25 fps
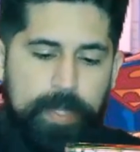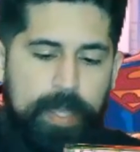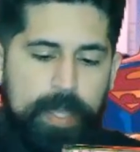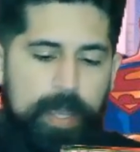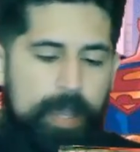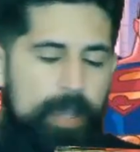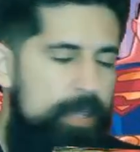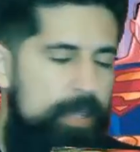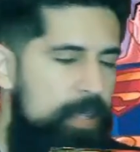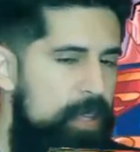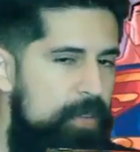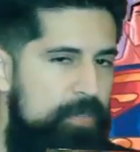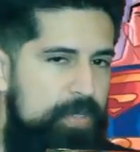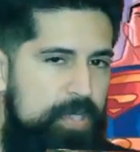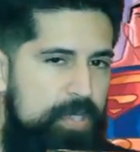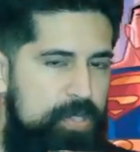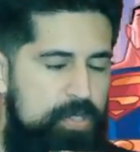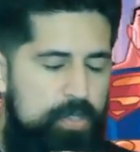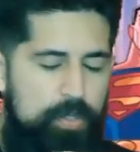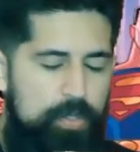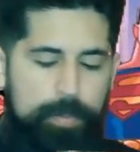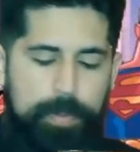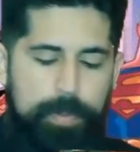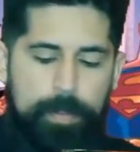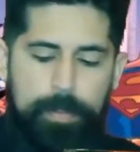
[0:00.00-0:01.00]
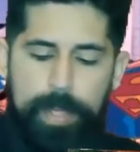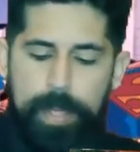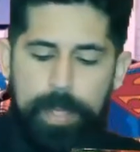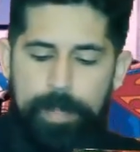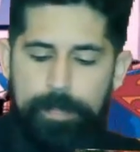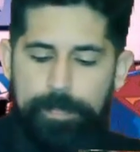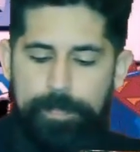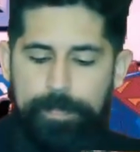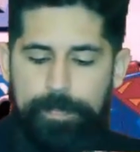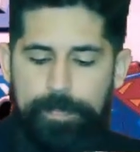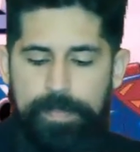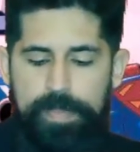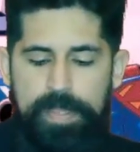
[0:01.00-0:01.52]
I love this Superman.
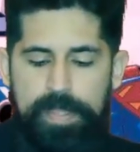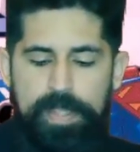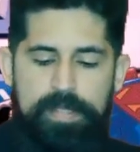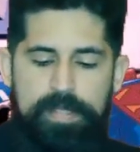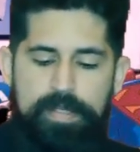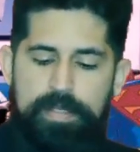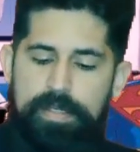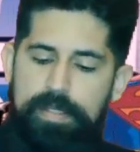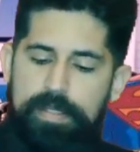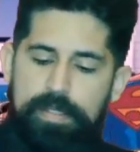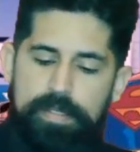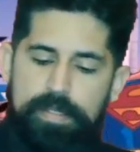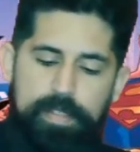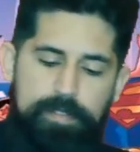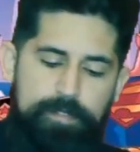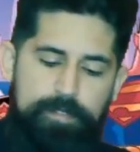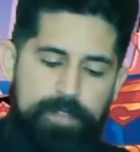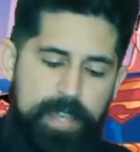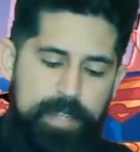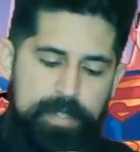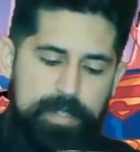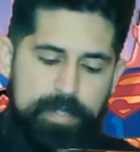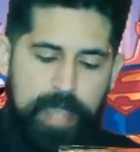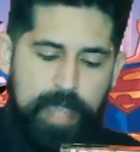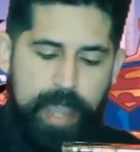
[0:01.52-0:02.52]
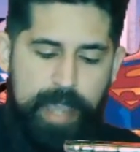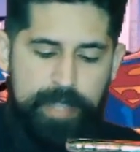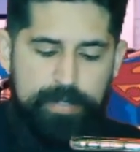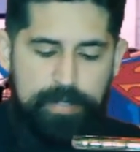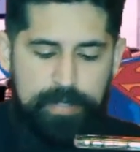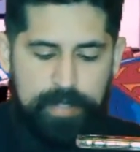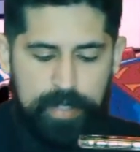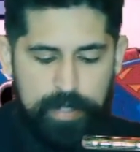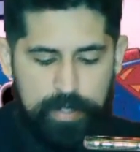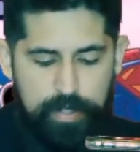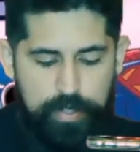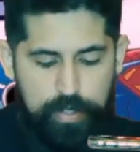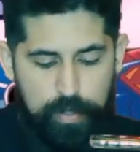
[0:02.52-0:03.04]
This is a
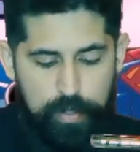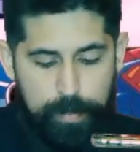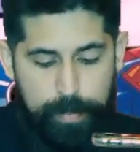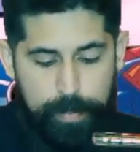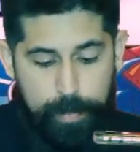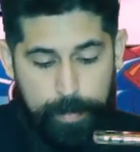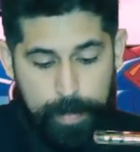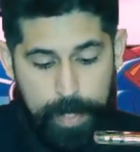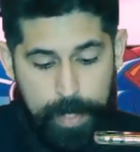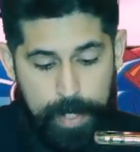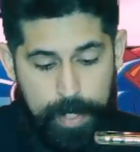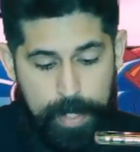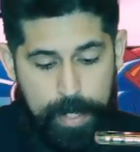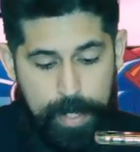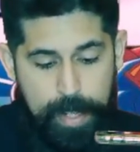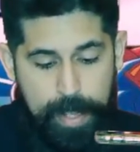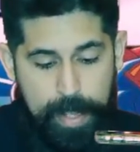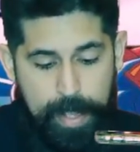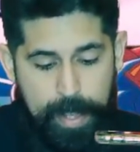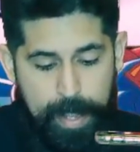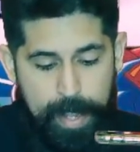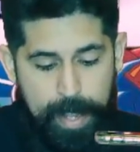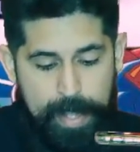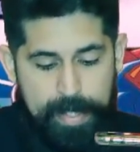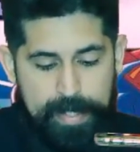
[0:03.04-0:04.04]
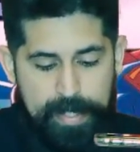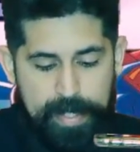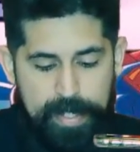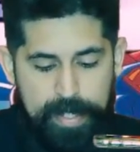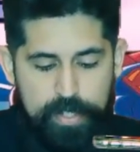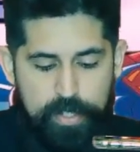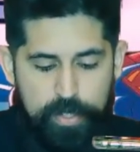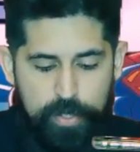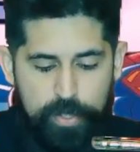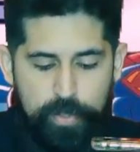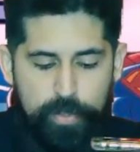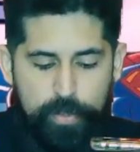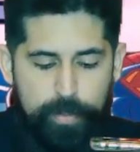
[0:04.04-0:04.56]
fantastic Superman. I did
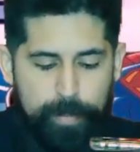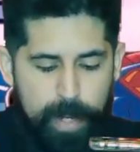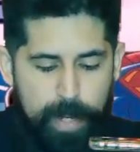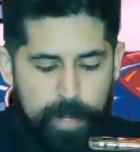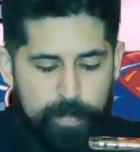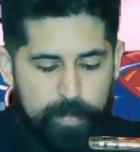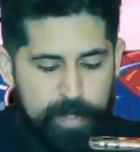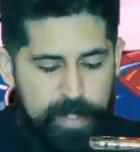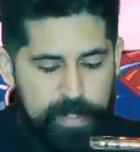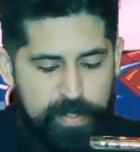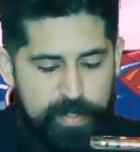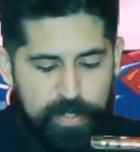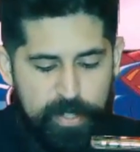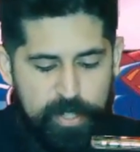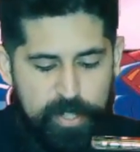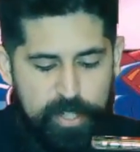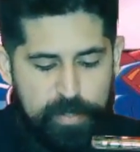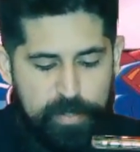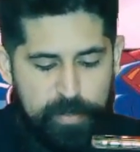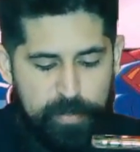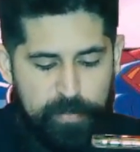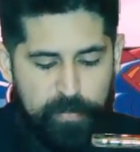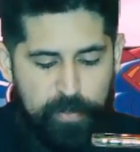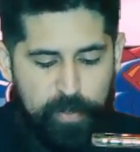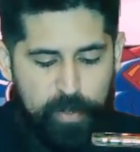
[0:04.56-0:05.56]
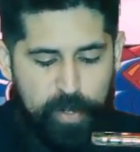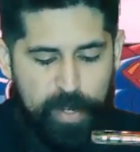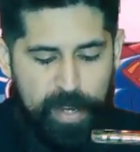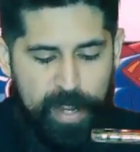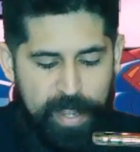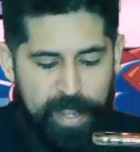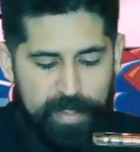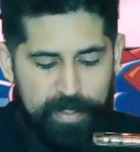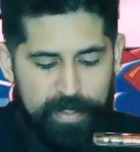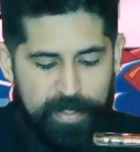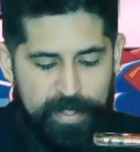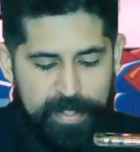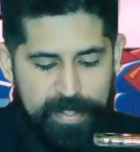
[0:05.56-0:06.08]
do my research before
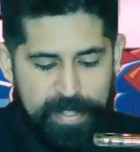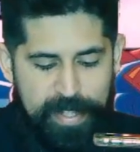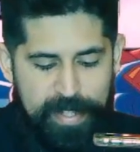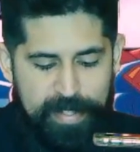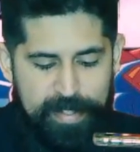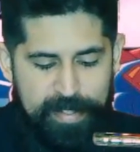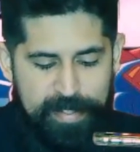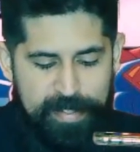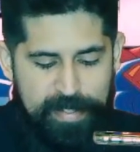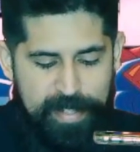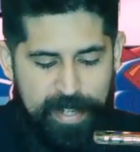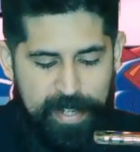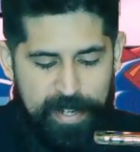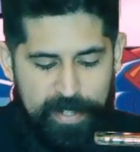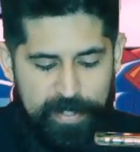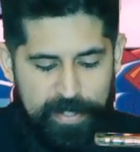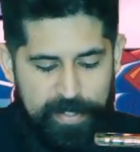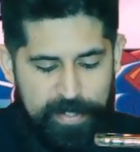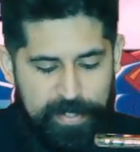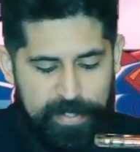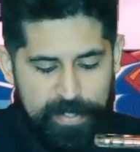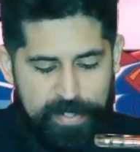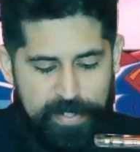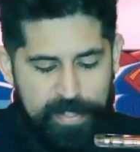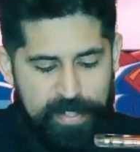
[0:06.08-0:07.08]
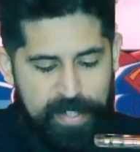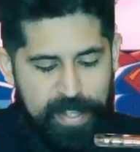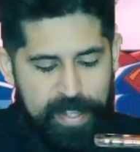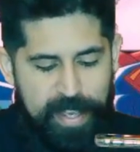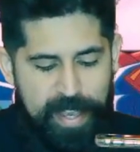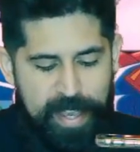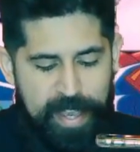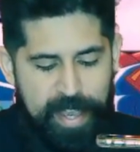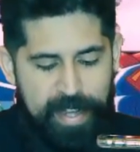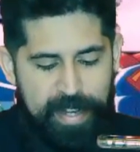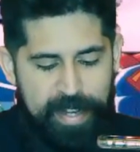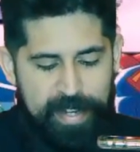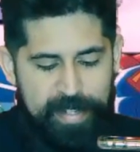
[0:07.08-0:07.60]
looked at these characters,
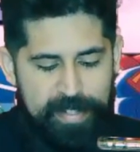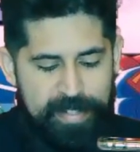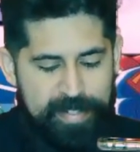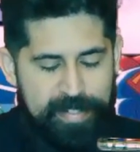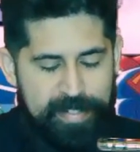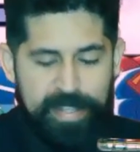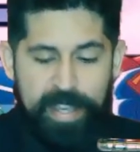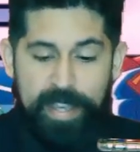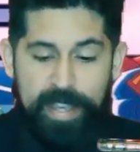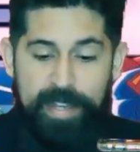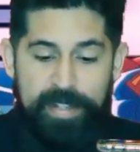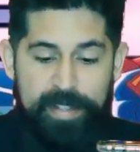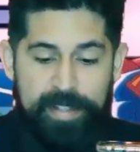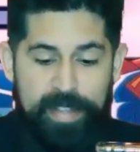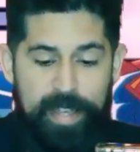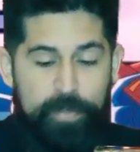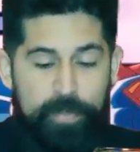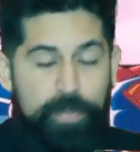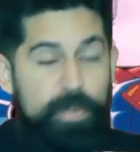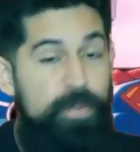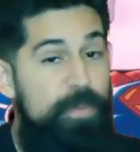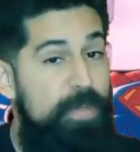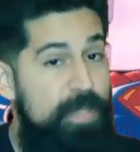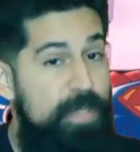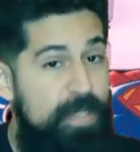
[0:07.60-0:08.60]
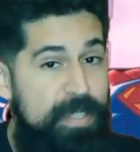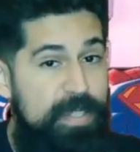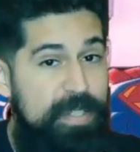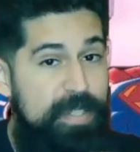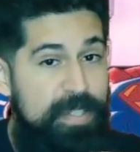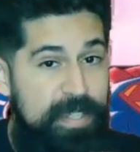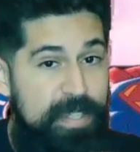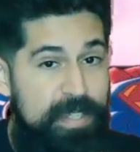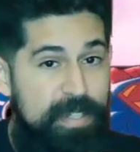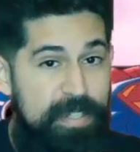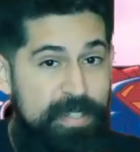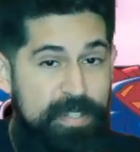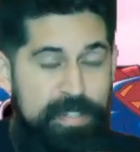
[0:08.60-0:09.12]
and I decided that we really
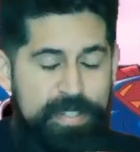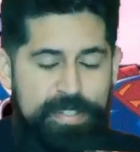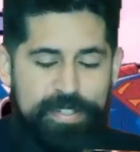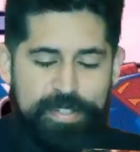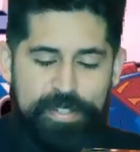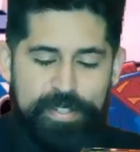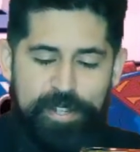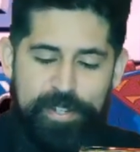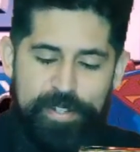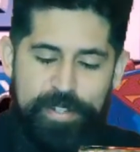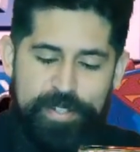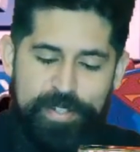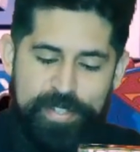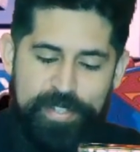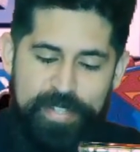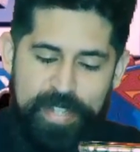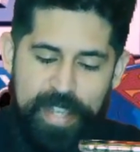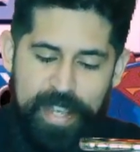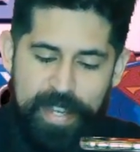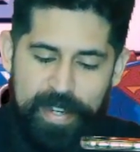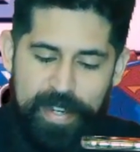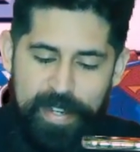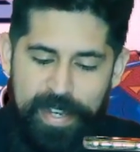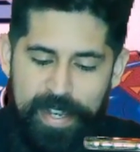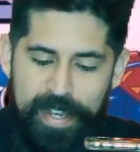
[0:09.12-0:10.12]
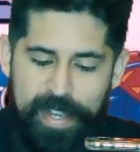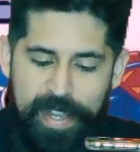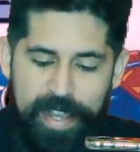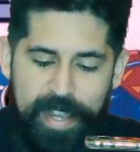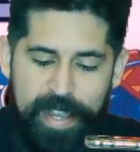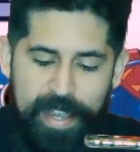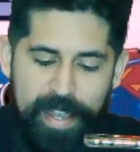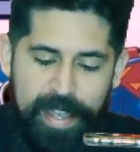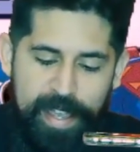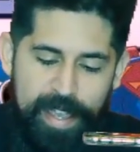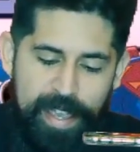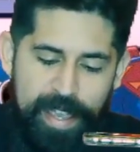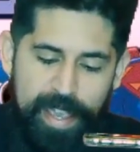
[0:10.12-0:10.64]
needed this starter set.
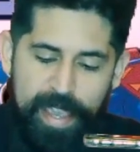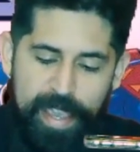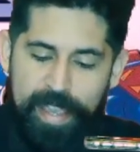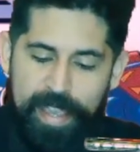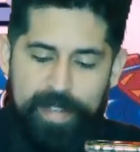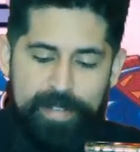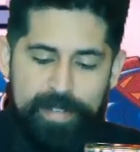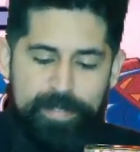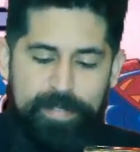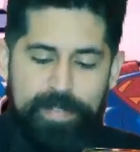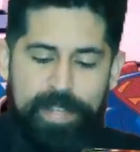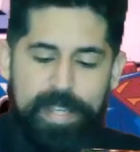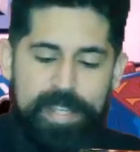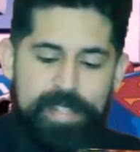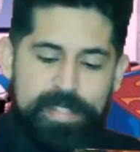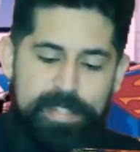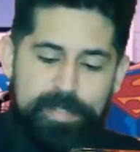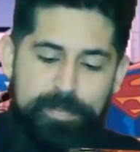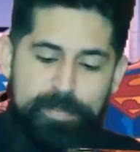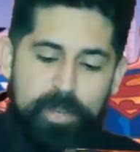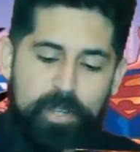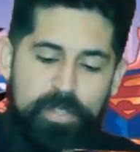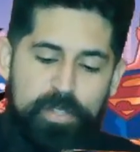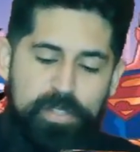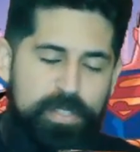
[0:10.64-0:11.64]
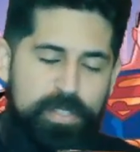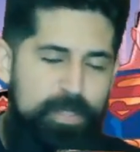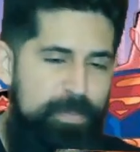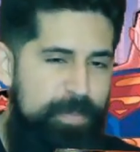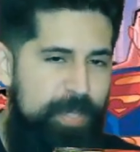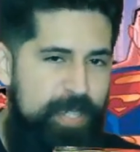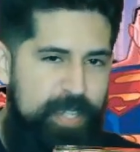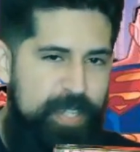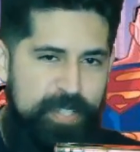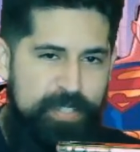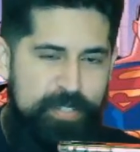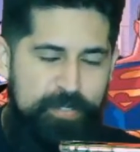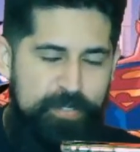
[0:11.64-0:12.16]
And it's mostly
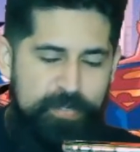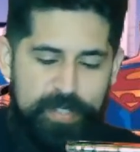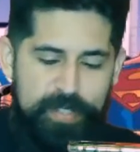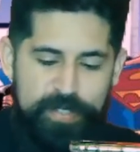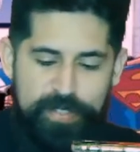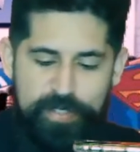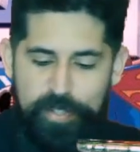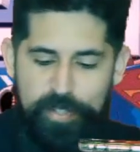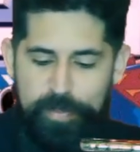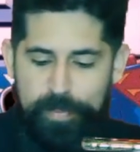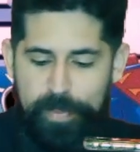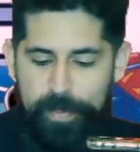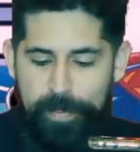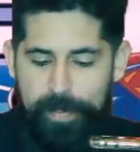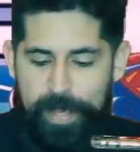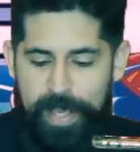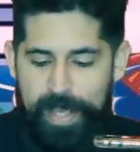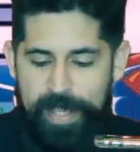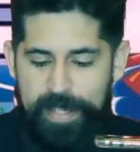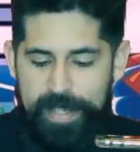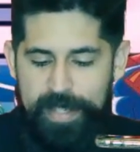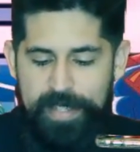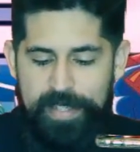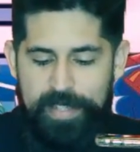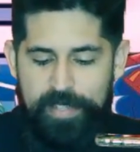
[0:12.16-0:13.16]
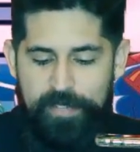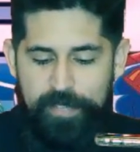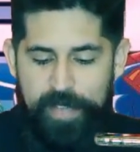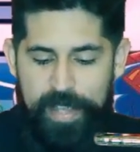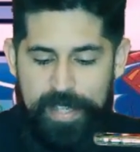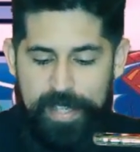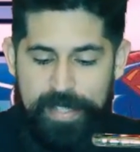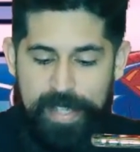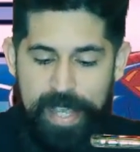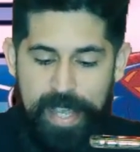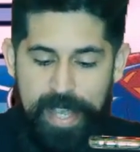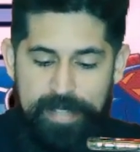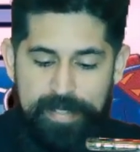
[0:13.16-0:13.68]
because of this Superman. He's
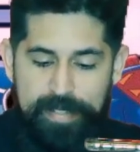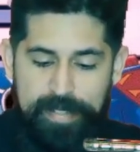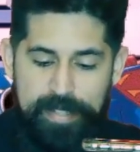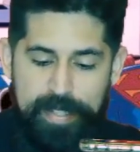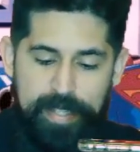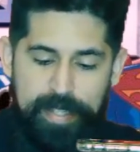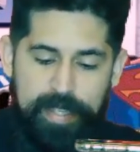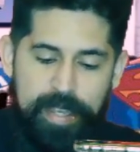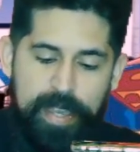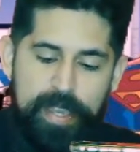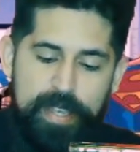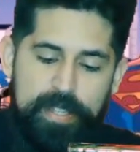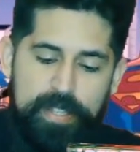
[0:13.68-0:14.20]
fantastic.